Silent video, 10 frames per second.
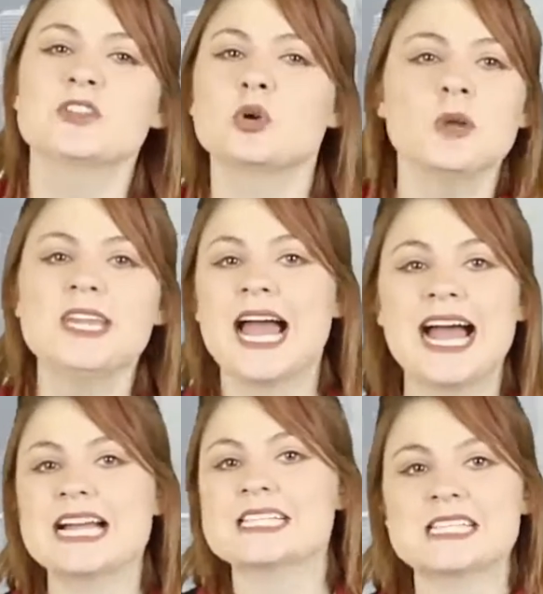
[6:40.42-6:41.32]
the Queen
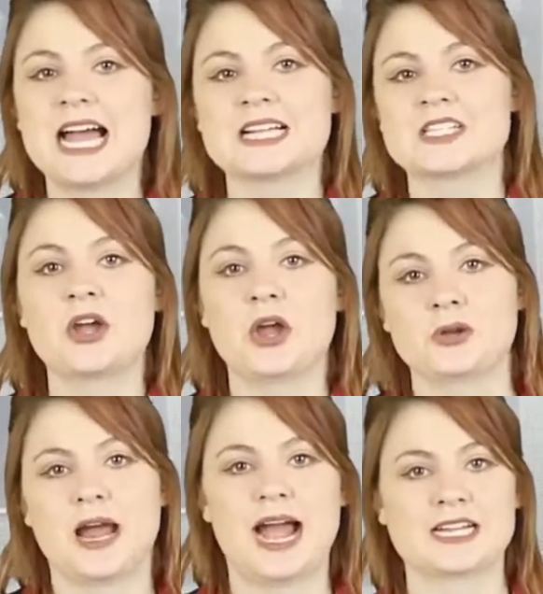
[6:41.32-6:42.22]
hasn't had her
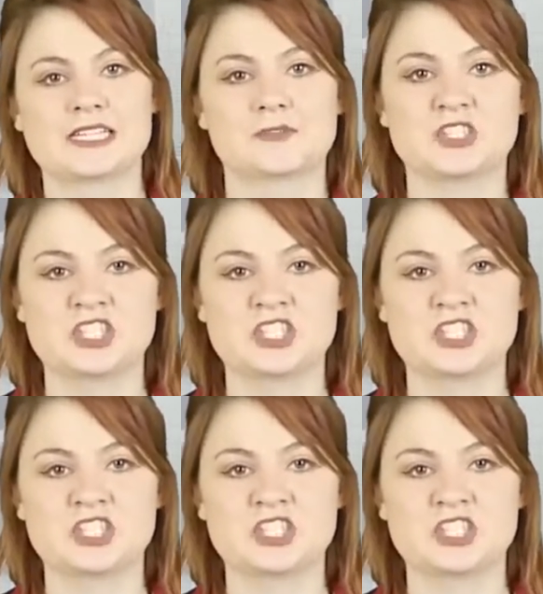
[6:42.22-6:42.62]
own active